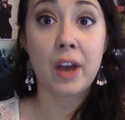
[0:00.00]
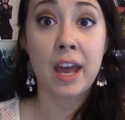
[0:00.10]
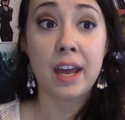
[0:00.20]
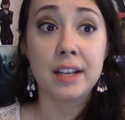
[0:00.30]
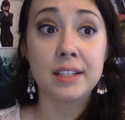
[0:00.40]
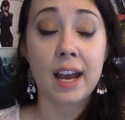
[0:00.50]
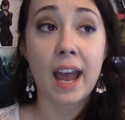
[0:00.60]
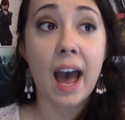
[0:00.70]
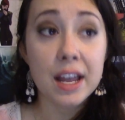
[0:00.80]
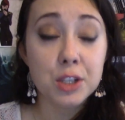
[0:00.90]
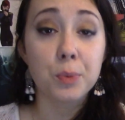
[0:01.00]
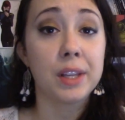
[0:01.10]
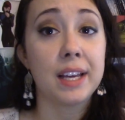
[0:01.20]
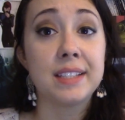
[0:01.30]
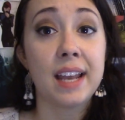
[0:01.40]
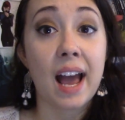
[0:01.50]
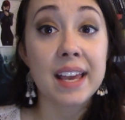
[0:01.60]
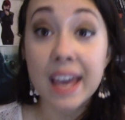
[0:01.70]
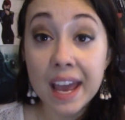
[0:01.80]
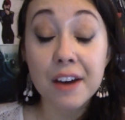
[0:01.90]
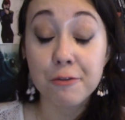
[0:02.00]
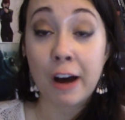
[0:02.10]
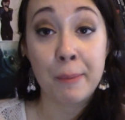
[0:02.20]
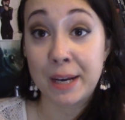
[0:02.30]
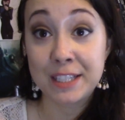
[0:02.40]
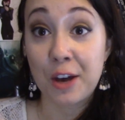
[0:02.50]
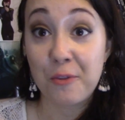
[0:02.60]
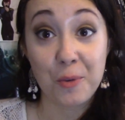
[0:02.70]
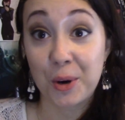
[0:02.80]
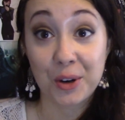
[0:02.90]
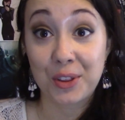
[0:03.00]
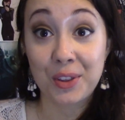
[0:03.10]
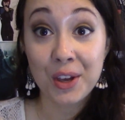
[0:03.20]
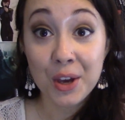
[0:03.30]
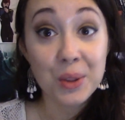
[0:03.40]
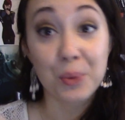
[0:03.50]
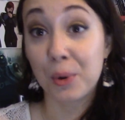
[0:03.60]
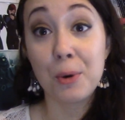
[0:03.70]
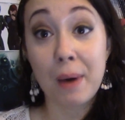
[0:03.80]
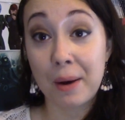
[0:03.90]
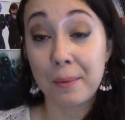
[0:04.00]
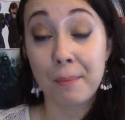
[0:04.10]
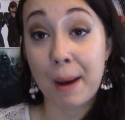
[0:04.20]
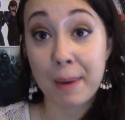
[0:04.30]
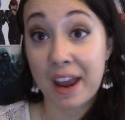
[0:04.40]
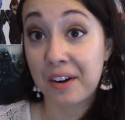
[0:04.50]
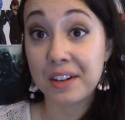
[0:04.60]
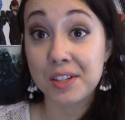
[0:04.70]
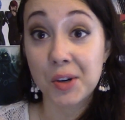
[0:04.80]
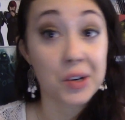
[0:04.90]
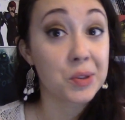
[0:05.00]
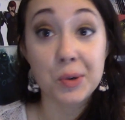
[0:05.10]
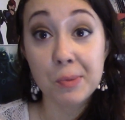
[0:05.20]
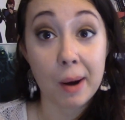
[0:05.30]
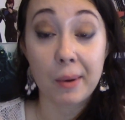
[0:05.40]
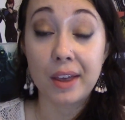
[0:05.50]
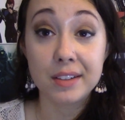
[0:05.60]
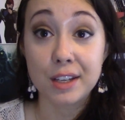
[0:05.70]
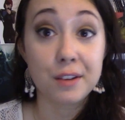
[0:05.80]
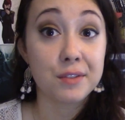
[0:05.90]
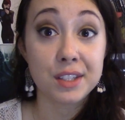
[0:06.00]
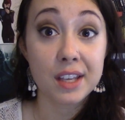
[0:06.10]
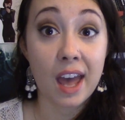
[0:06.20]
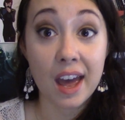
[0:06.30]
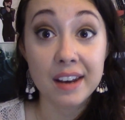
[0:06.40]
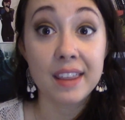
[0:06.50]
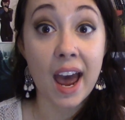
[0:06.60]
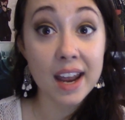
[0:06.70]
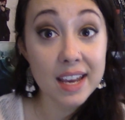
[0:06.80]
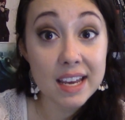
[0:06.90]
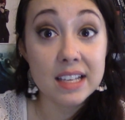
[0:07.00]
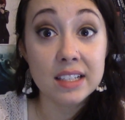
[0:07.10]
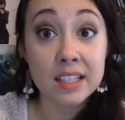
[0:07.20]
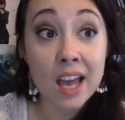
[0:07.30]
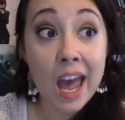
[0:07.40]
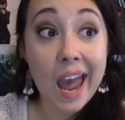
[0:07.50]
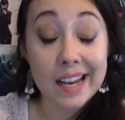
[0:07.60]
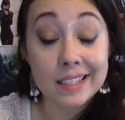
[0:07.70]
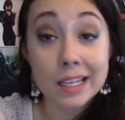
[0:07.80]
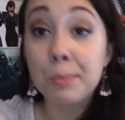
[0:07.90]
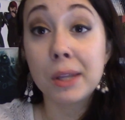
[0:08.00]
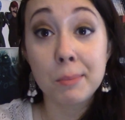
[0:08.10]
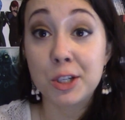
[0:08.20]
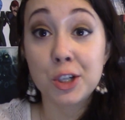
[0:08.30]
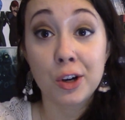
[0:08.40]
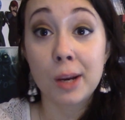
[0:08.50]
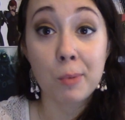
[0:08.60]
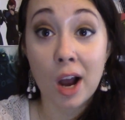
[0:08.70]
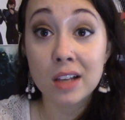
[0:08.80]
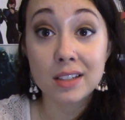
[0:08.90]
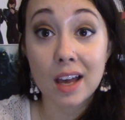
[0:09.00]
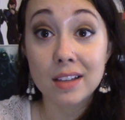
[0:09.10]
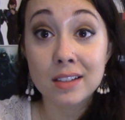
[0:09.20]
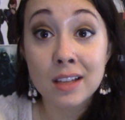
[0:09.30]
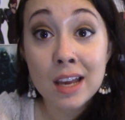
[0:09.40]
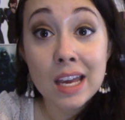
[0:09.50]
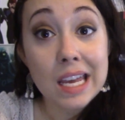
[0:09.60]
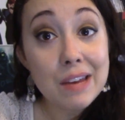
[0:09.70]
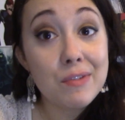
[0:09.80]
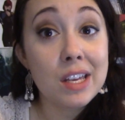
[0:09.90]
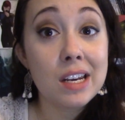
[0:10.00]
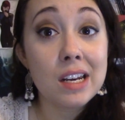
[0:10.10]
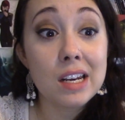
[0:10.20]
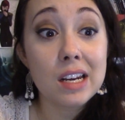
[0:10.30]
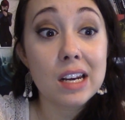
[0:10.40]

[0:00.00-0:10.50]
and I had to realize that I can't find my self-worth through my parents or through my relatives, and that is a deeply maturing process. Even